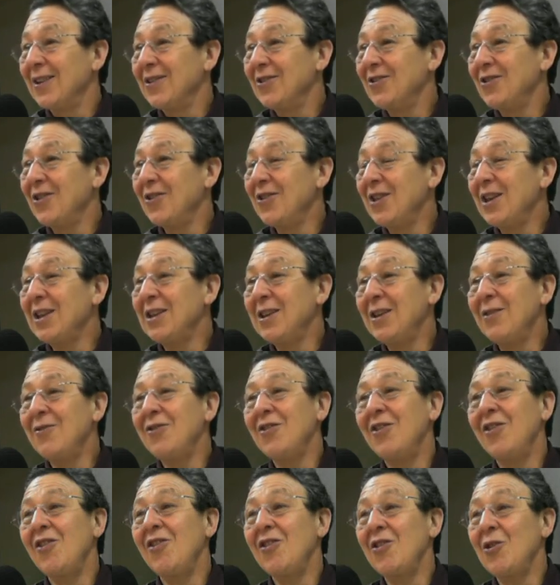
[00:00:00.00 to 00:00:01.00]
So that
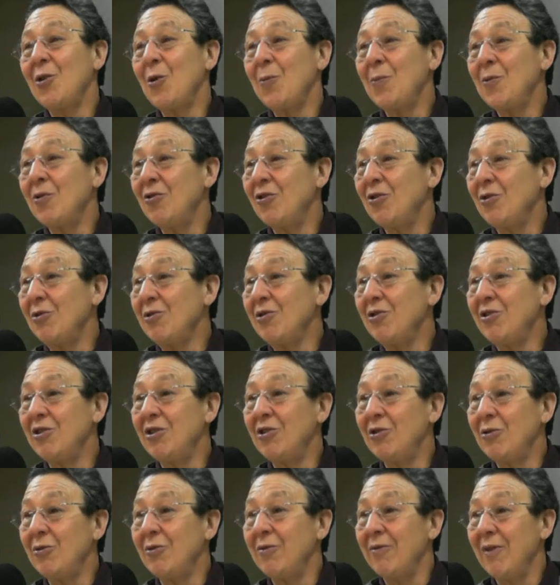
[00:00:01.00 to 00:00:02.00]
gives us an
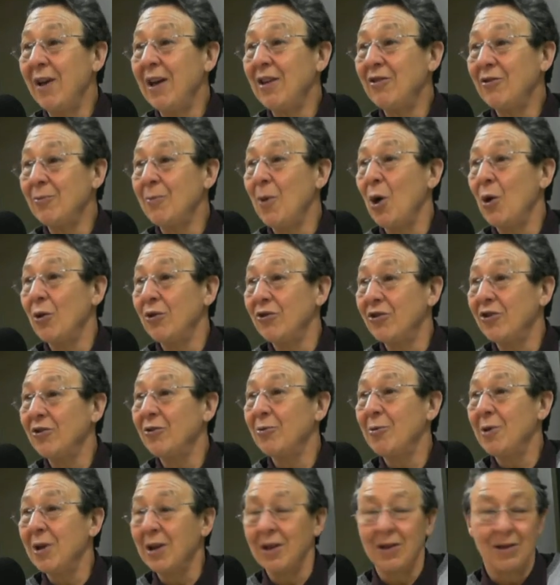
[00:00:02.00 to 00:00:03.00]
opportunity to revise moles
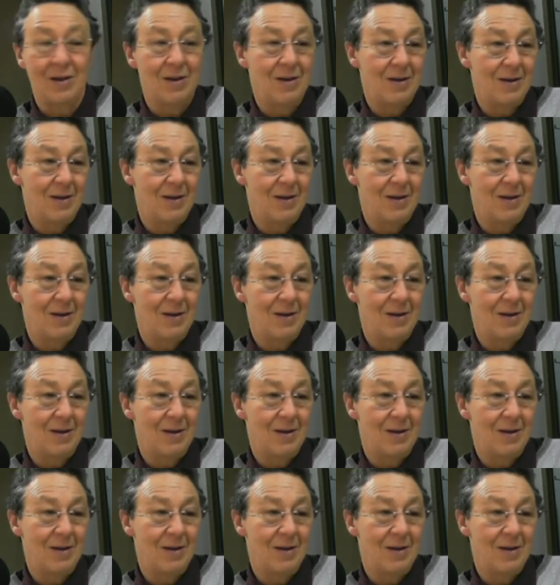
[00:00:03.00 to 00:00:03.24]
as well.